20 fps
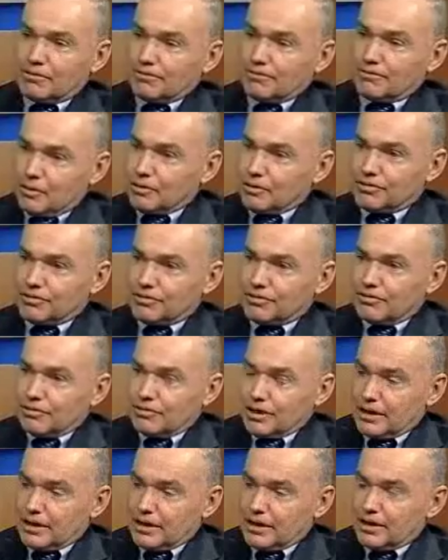folks
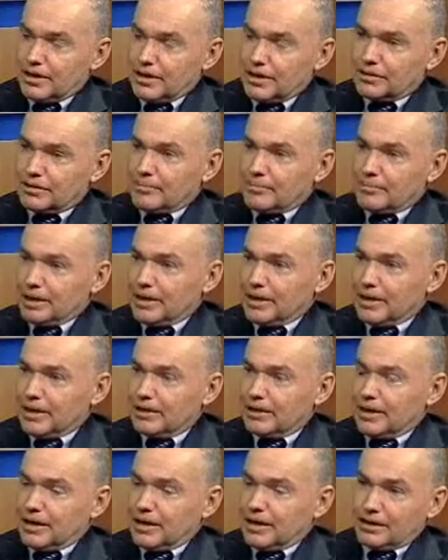to come in
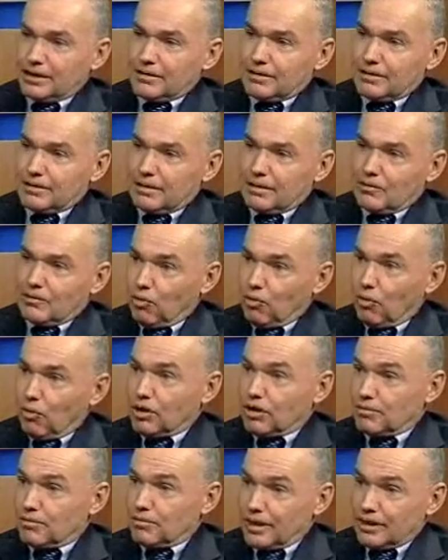and
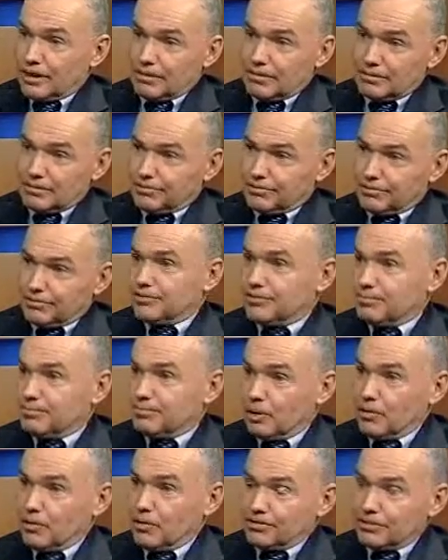walk around, see some
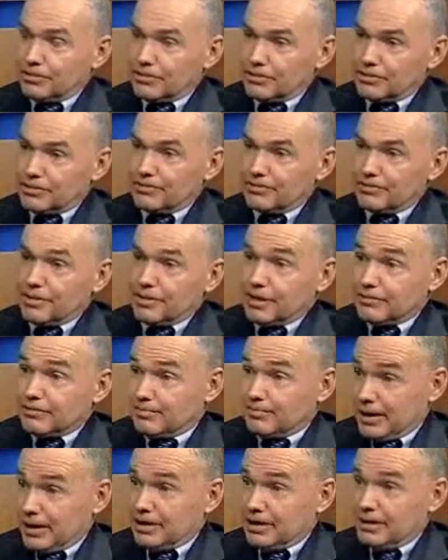posters, get
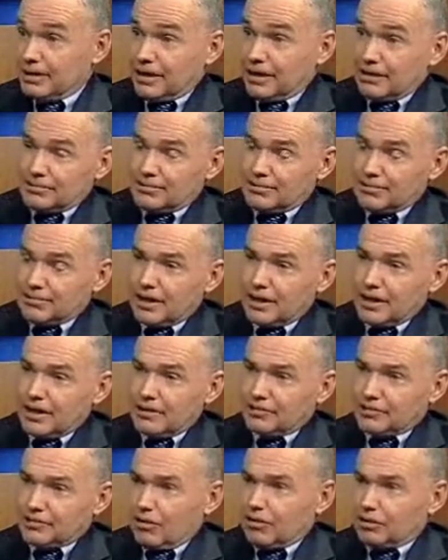some handouts,
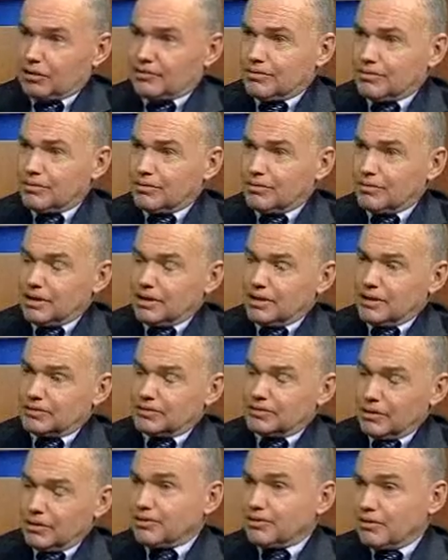talk to
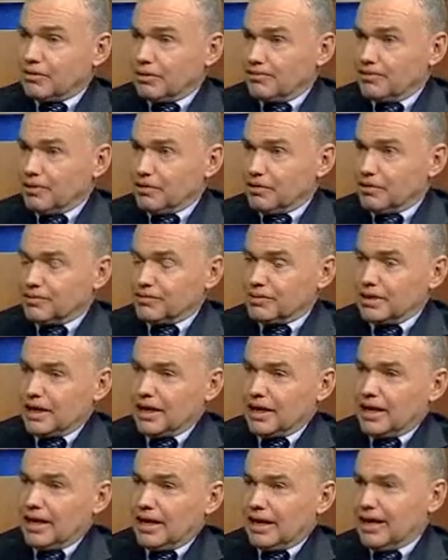our folks,
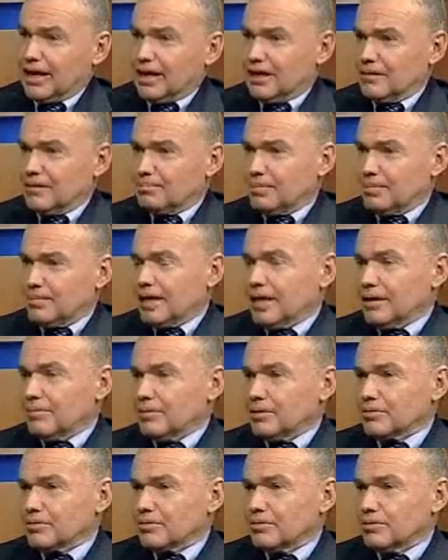and be
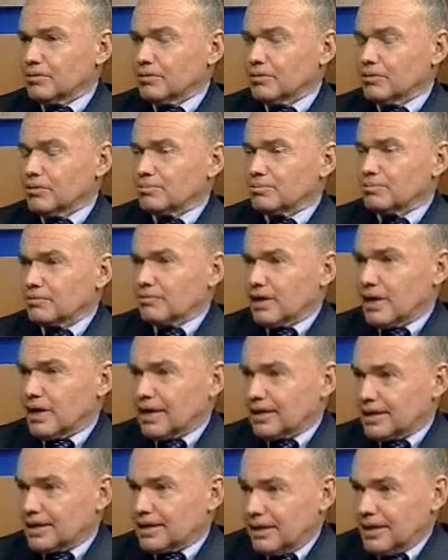able to
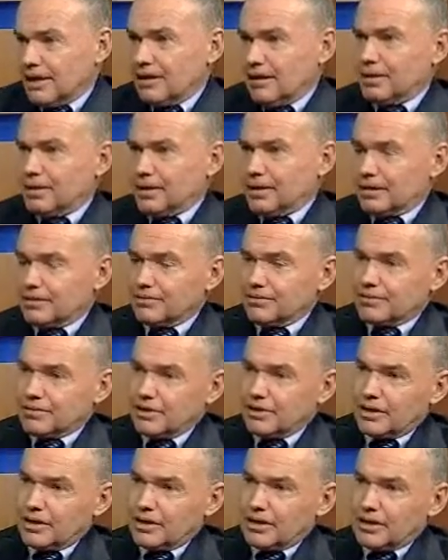provide comments
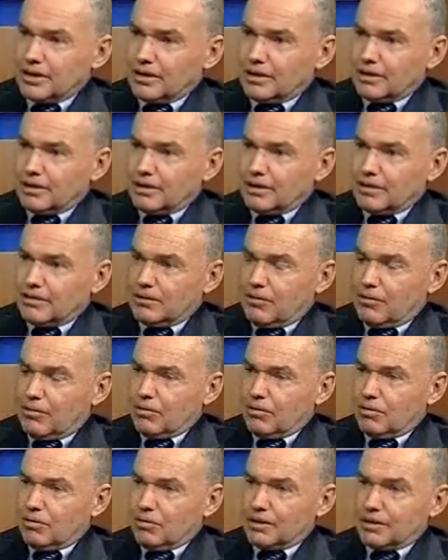
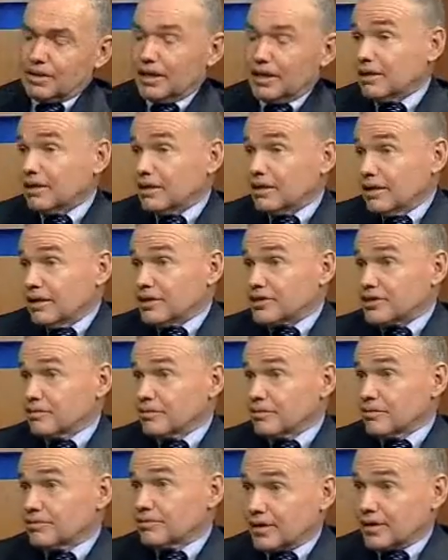on
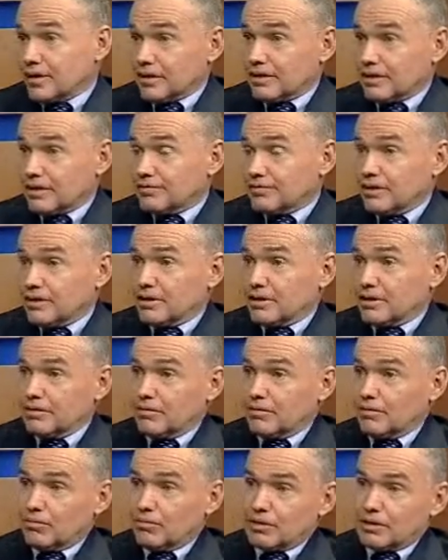issues of their concern
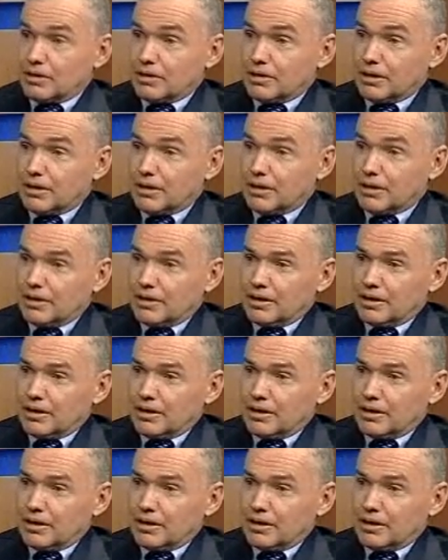or